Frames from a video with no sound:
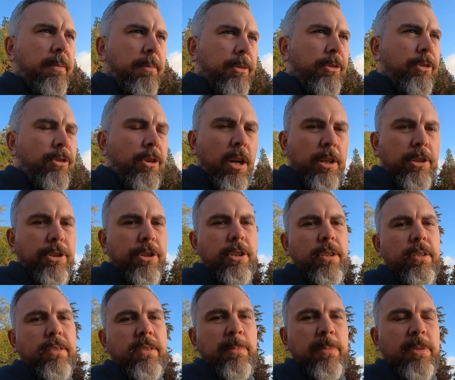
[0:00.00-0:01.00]
some structure
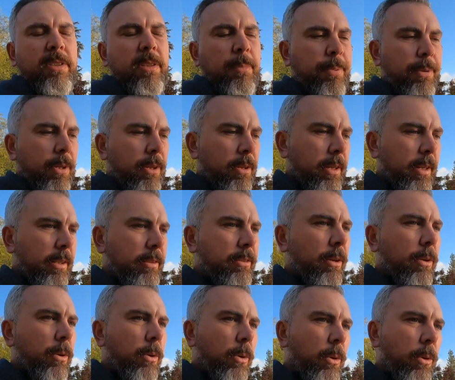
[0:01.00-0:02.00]
and some stability to
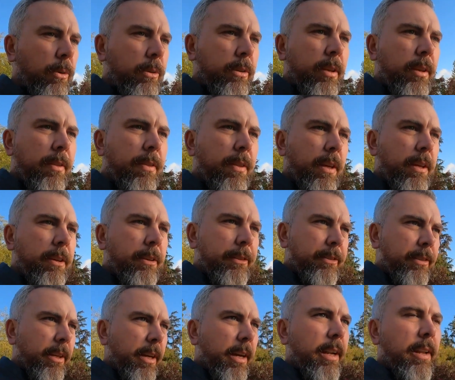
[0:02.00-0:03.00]
hold the
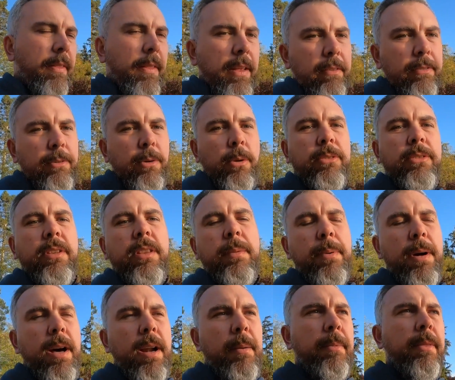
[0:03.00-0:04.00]
hillside. And then of course at the
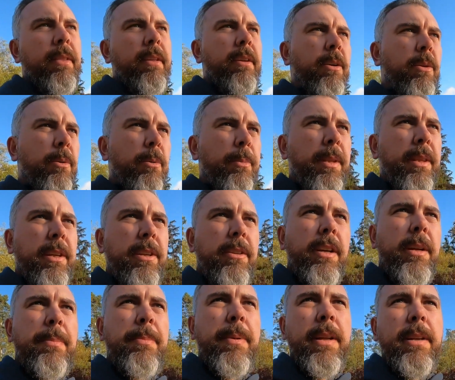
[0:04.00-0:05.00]
bottom of the hill will be the
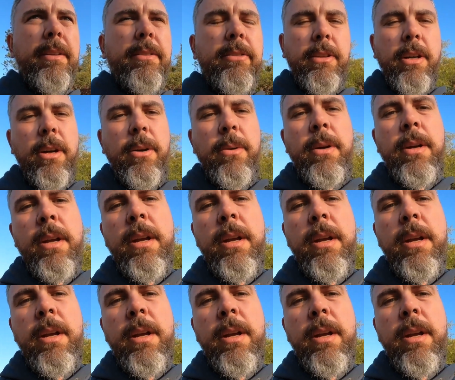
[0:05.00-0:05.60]
creek bed. So